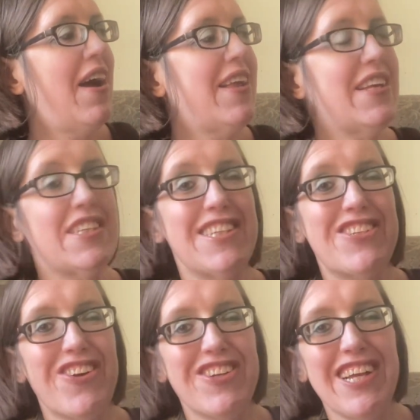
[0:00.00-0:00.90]
This is
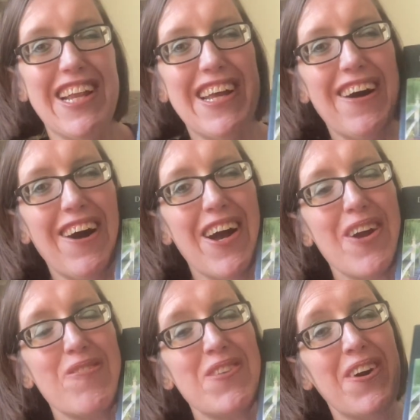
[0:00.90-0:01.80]
George Eliot. I
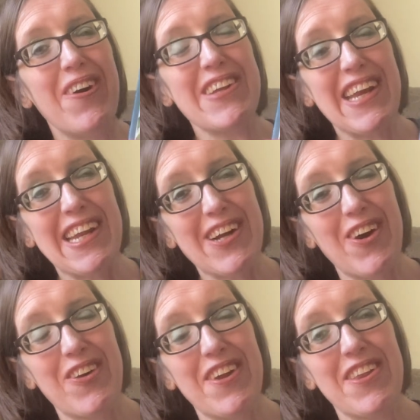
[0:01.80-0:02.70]
am not getting
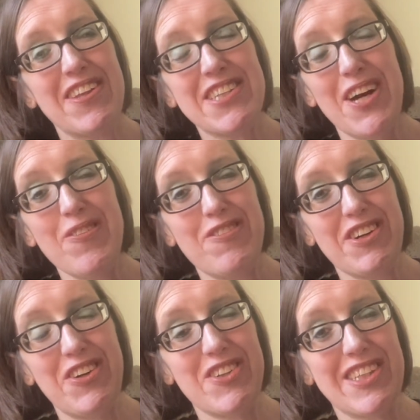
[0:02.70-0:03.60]
on. At the time of
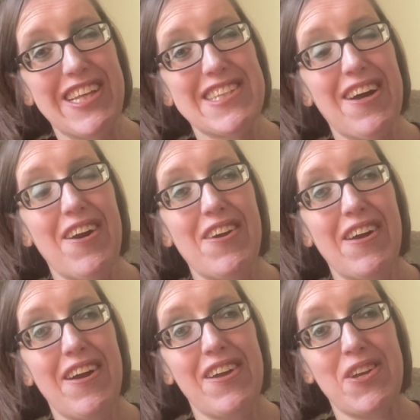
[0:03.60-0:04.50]
recording this,
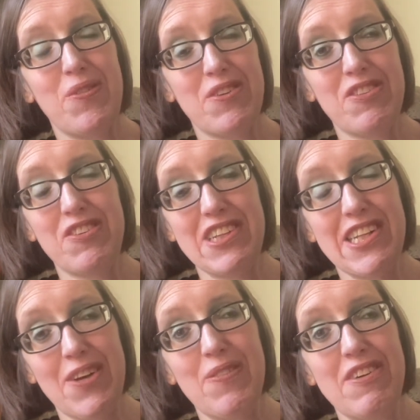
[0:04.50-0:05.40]
you would have already
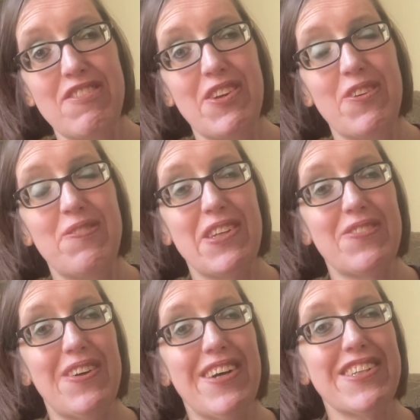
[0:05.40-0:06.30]
known my review of
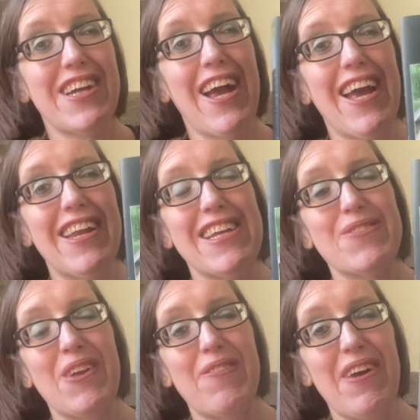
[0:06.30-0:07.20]
Middlemarch, and it's
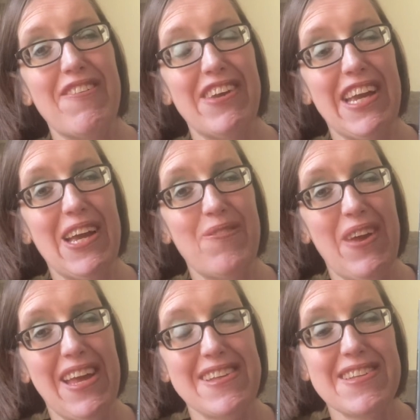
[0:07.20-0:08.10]
been a bit of a hit and
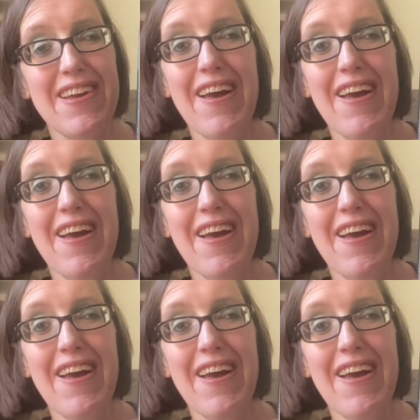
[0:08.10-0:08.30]
miss.